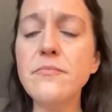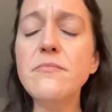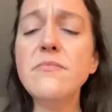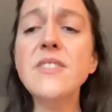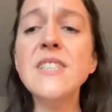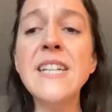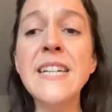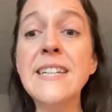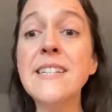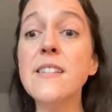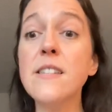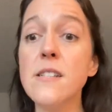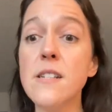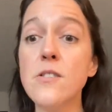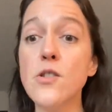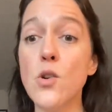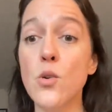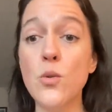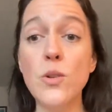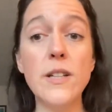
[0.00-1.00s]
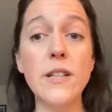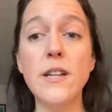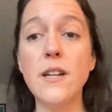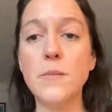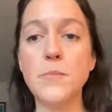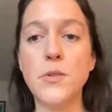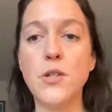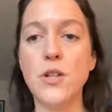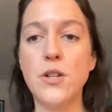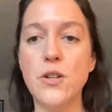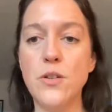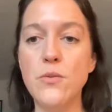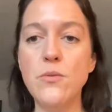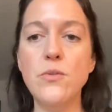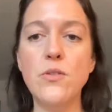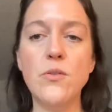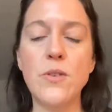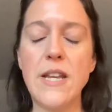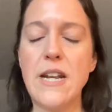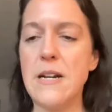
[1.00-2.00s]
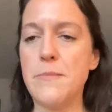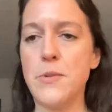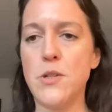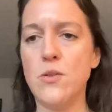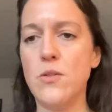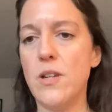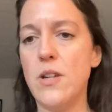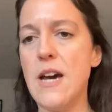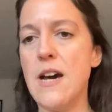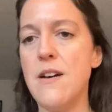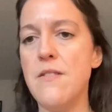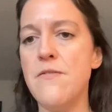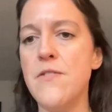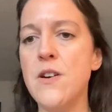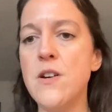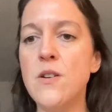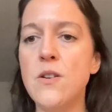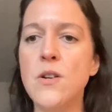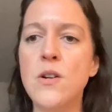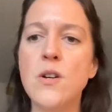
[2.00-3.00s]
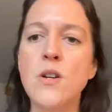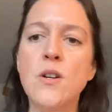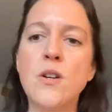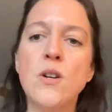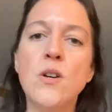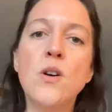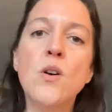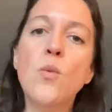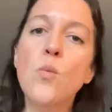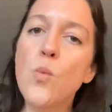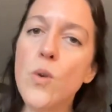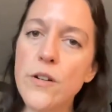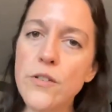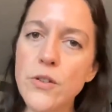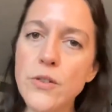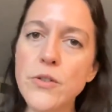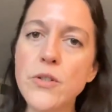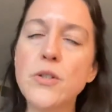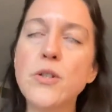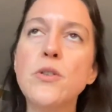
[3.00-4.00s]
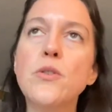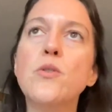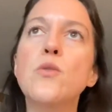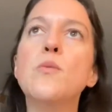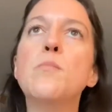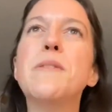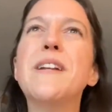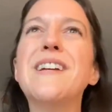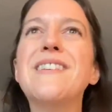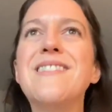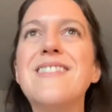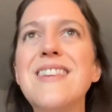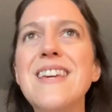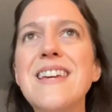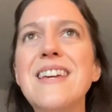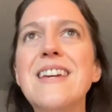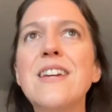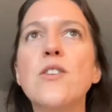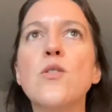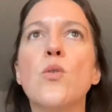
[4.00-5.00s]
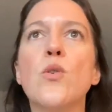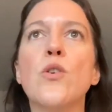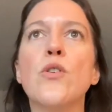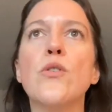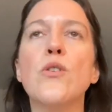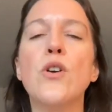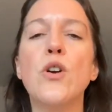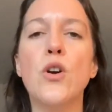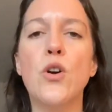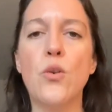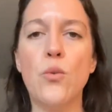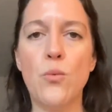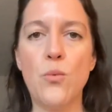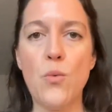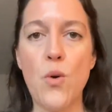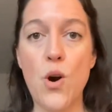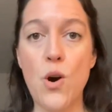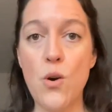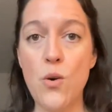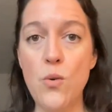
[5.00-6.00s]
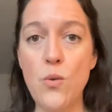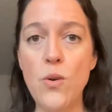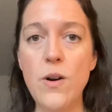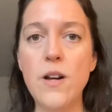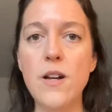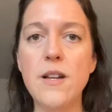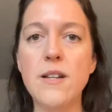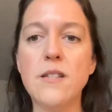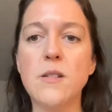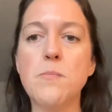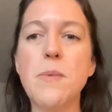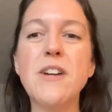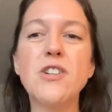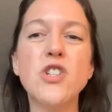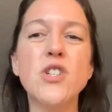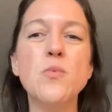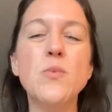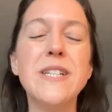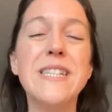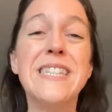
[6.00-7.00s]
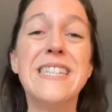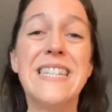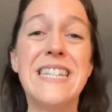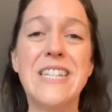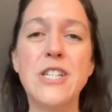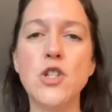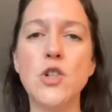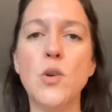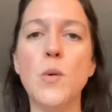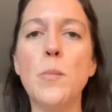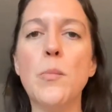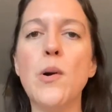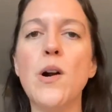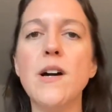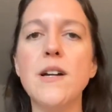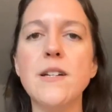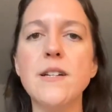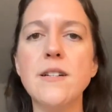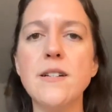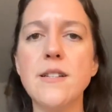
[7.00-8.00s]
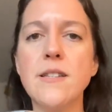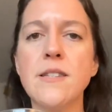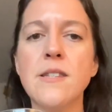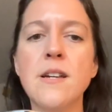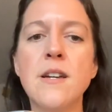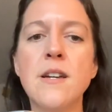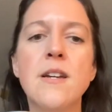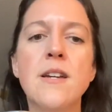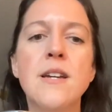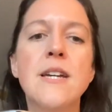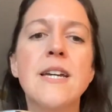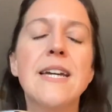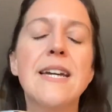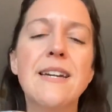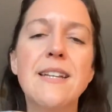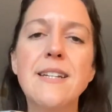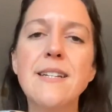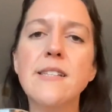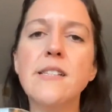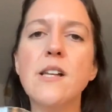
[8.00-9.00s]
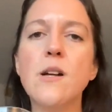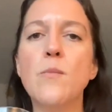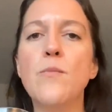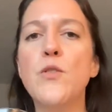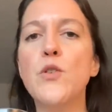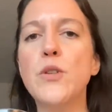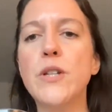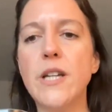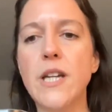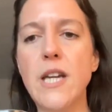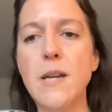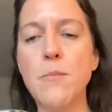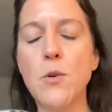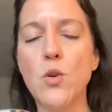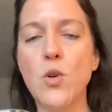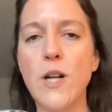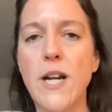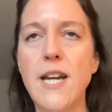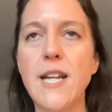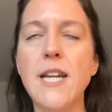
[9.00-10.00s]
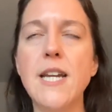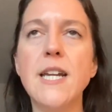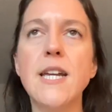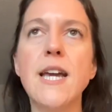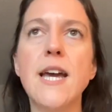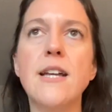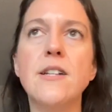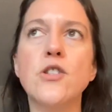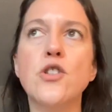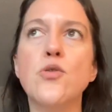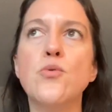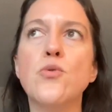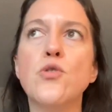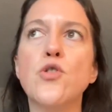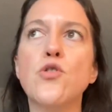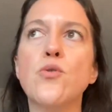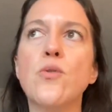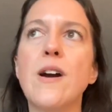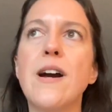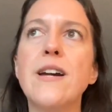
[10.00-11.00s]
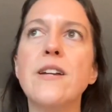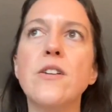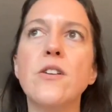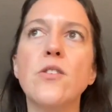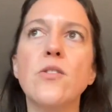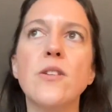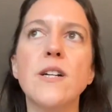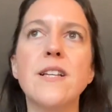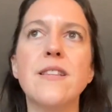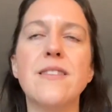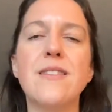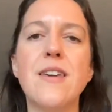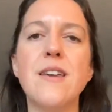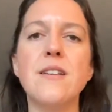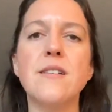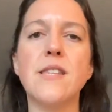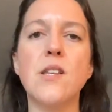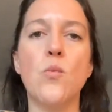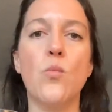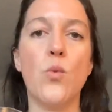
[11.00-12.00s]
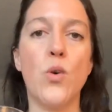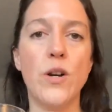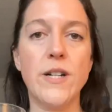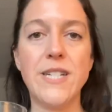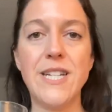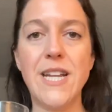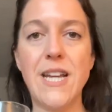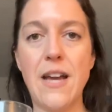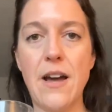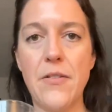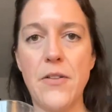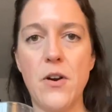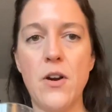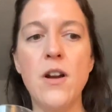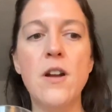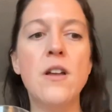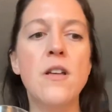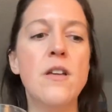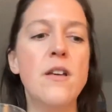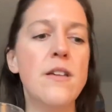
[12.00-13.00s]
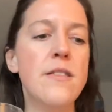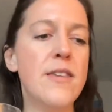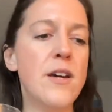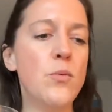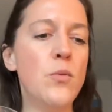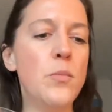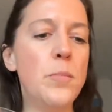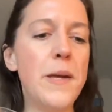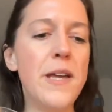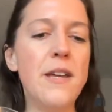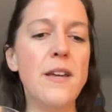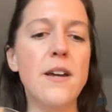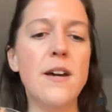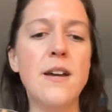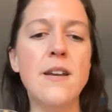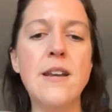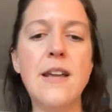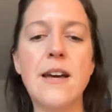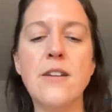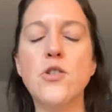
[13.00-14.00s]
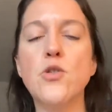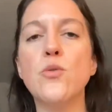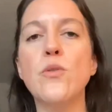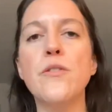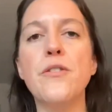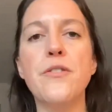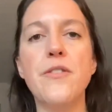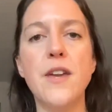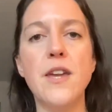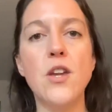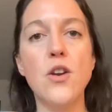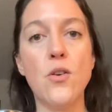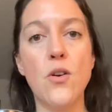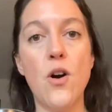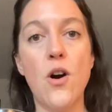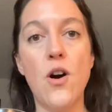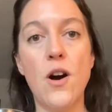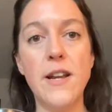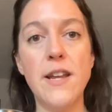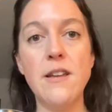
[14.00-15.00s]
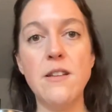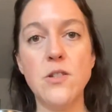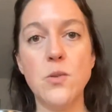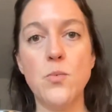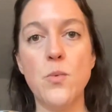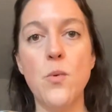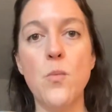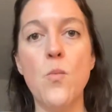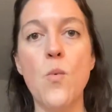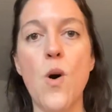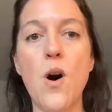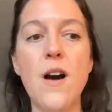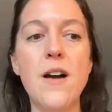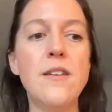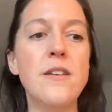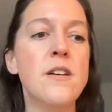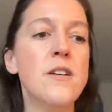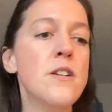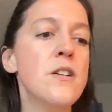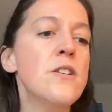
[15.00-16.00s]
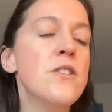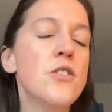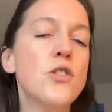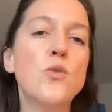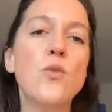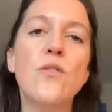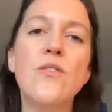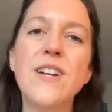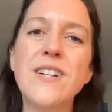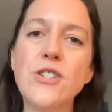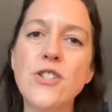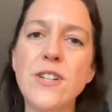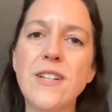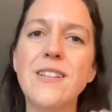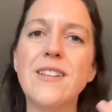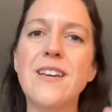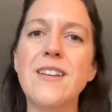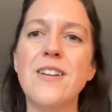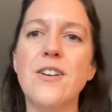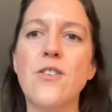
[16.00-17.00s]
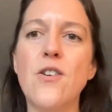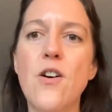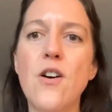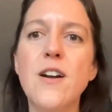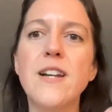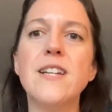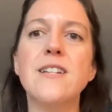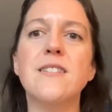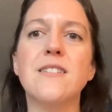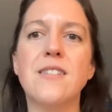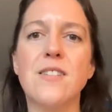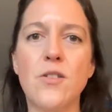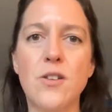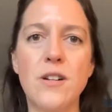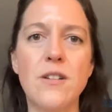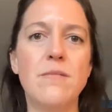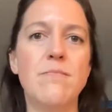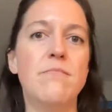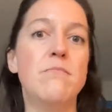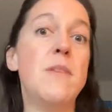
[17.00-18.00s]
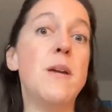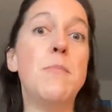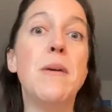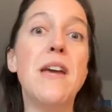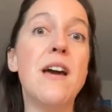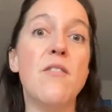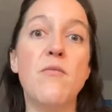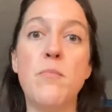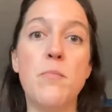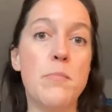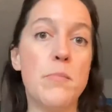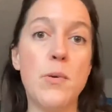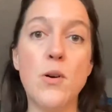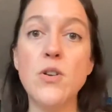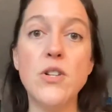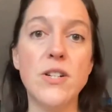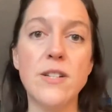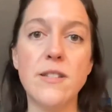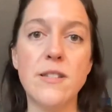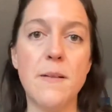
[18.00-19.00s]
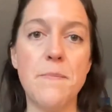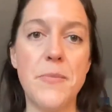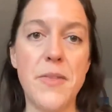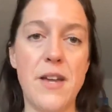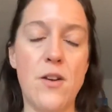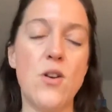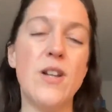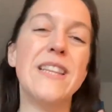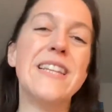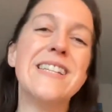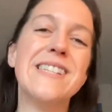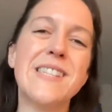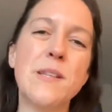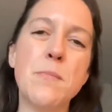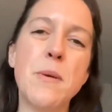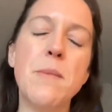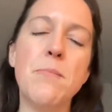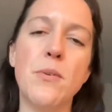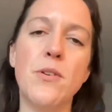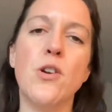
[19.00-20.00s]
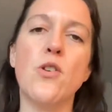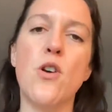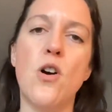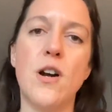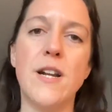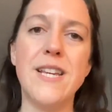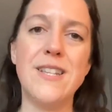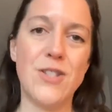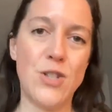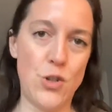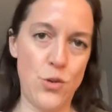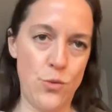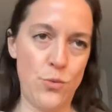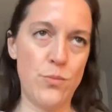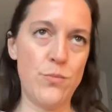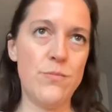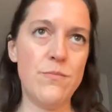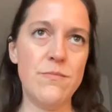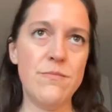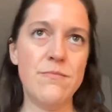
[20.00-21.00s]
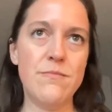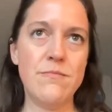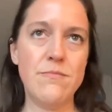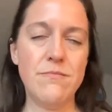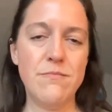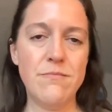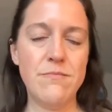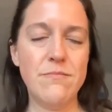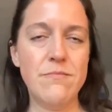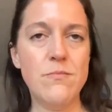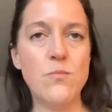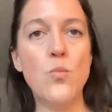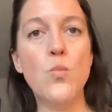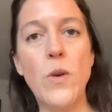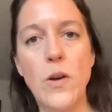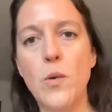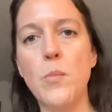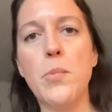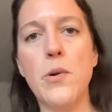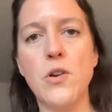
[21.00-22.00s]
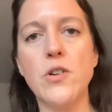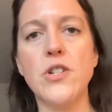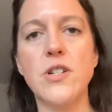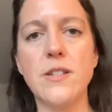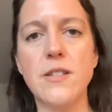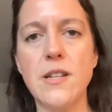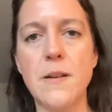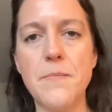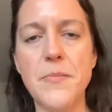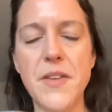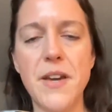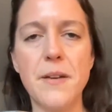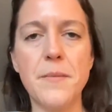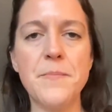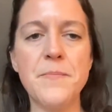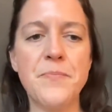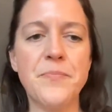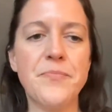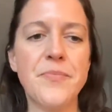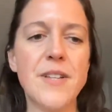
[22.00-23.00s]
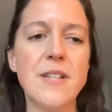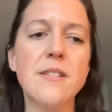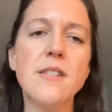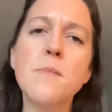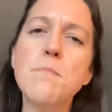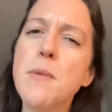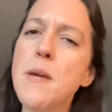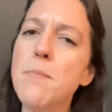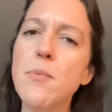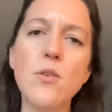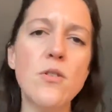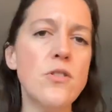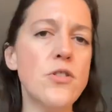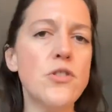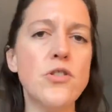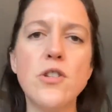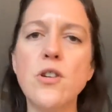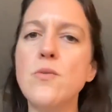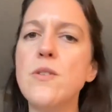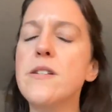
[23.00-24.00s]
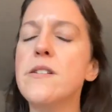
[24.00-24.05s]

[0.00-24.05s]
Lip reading: It is totally up to you. You can absolutely have one or two, but I think in order to grow, especially with digital products, it is helpful to keep creating and to try to create things that work together. That will be a natural thing your audience will want. So eventually, a lot of your audience, they're going to maybe have purchased something, or at least the people in your audience who will purchase something. Some people are just always